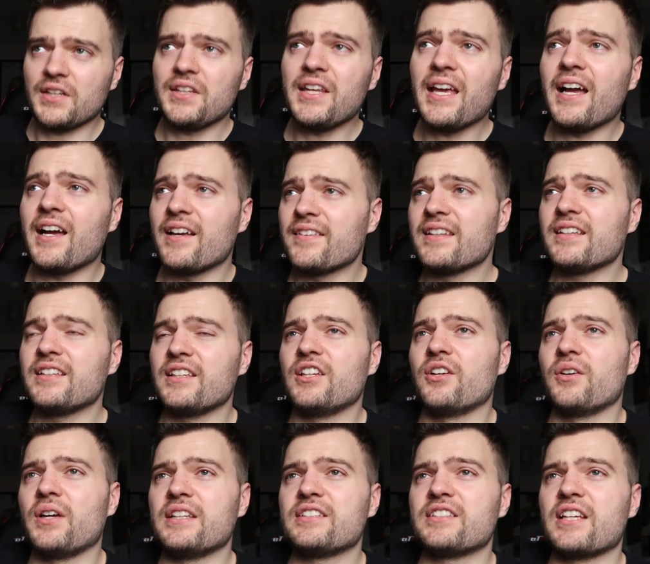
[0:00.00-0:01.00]
yeah, I think
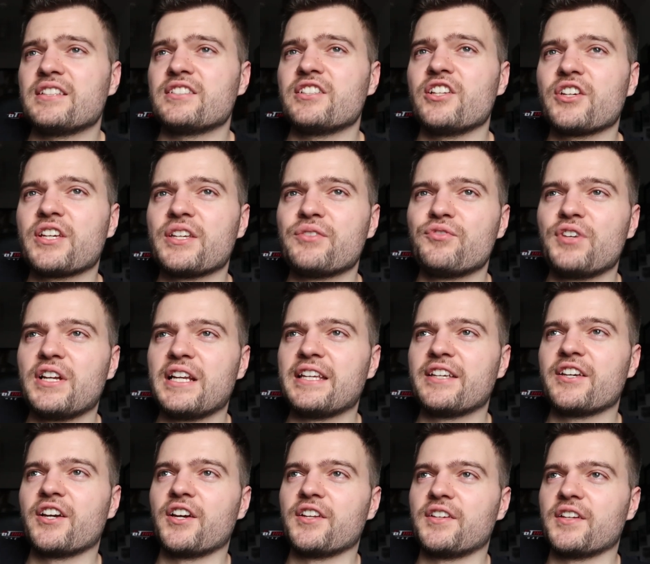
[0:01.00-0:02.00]
it's looking really
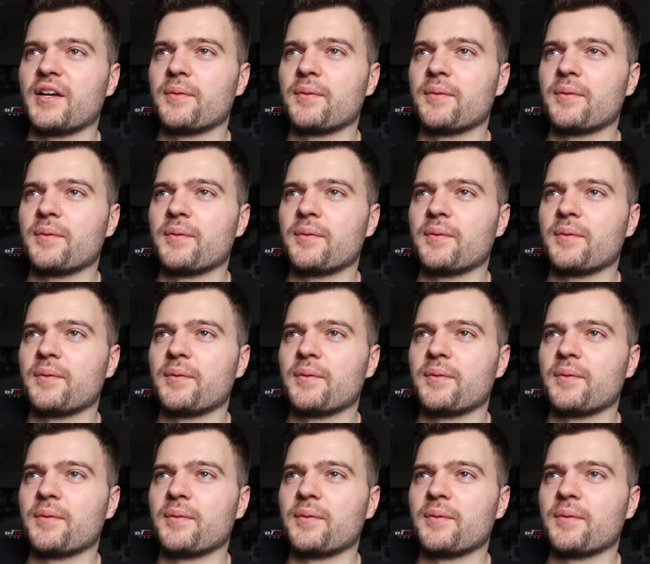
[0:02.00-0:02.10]
good.